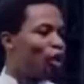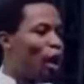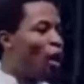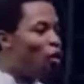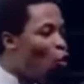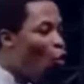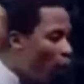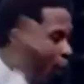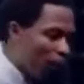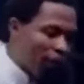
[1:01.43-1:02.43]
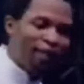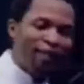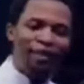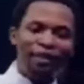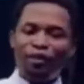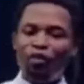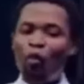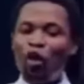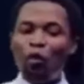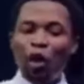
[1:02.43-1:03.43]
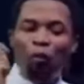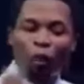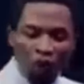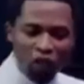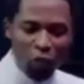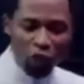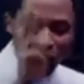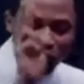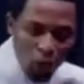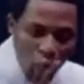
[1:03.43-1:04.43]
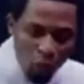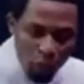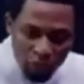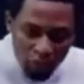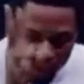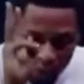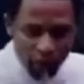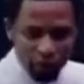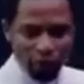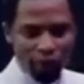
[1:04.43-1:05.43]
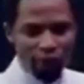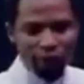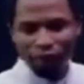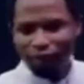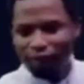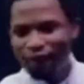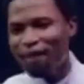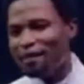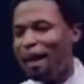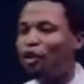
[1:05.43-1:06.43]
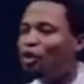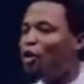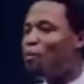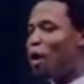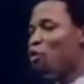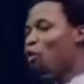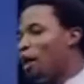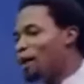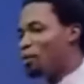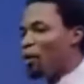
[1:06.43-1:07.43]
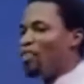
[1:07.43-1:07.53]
So that when you weep, you will weep once, but the stroke will be three. I don't know about UK